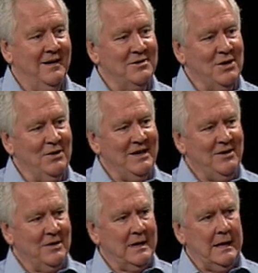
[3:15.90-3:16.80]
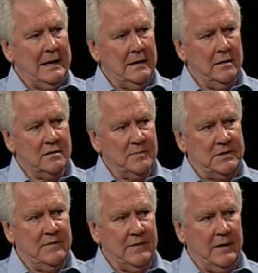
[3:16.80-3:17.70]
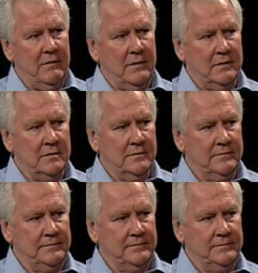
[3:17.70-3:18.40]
It's only like that in specific areas.